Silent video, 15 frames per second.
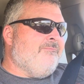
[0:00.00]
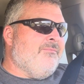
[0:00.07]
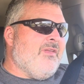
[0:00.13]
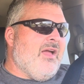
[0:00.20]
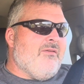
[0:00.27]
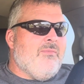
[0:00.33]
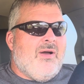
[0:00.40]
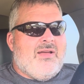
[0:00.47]

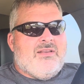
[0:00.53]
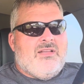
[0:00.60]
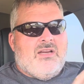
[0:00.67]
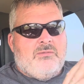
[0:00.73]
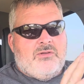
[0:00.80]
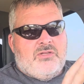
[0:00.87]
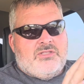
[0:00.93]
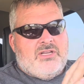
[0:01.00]
Everybody done a
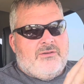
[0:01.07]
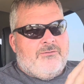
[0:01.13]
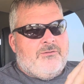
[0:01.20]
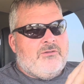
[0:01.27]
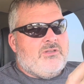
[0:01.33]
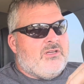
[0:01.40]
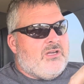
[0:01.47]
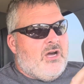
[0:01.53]
little
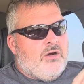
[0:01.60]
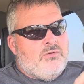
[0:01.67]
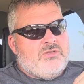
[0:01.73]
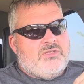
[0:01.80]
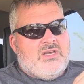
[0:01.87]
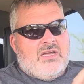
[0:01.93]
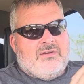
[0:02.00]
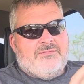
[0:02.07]
different. The code's
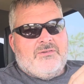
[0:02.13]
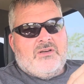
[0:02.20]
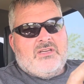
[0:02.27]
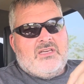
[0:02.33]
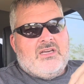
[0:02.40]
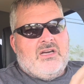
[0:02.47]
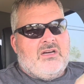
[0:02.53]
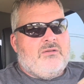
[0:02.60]
kind of
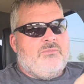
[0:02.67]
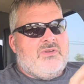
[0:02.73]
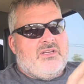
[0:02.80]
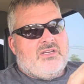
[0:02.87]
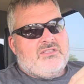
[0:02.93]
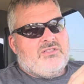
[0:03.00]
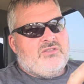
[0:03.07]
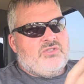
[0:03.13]
funky on them
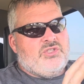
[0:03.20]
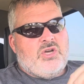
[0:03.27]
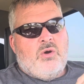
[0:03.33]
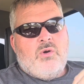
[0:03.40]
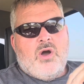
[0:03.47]
because they're so